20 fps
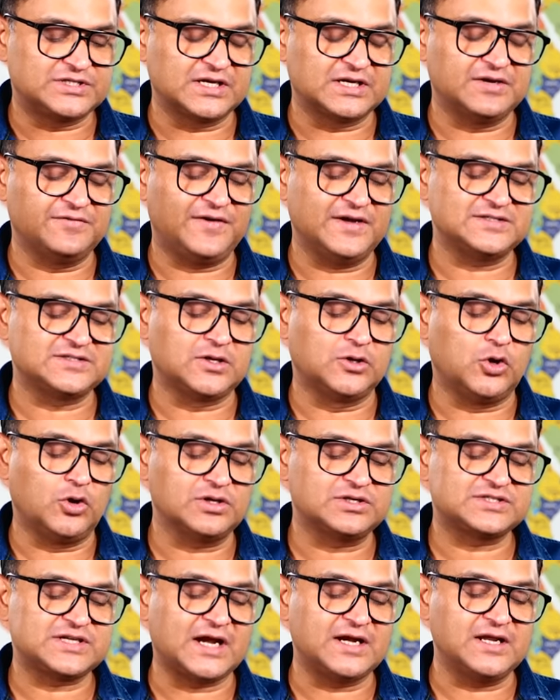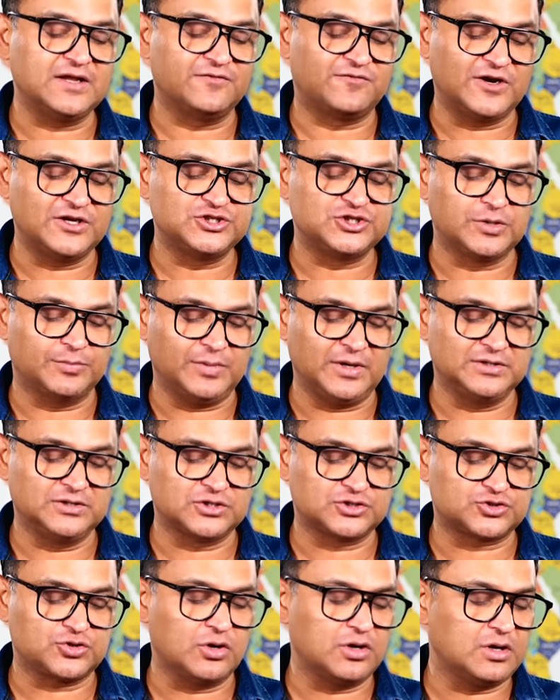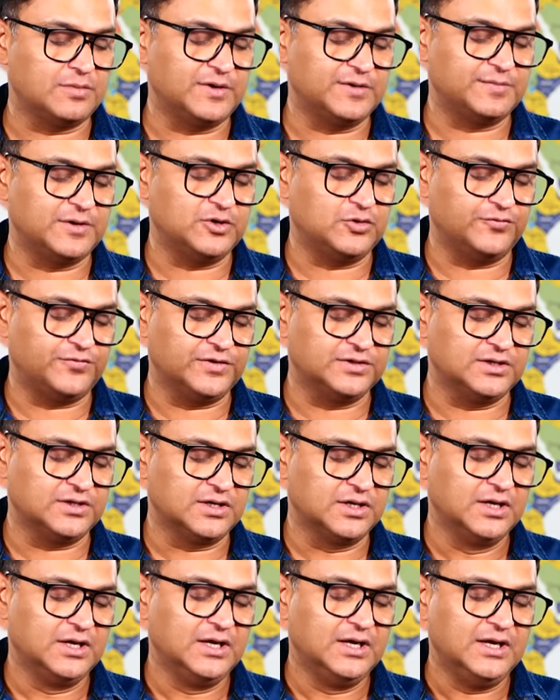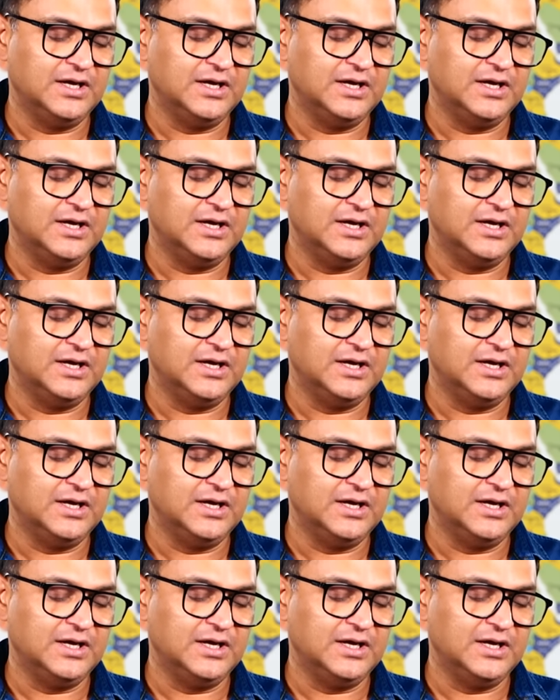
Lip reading: signifies the long-standing friendship and the strong commitment to further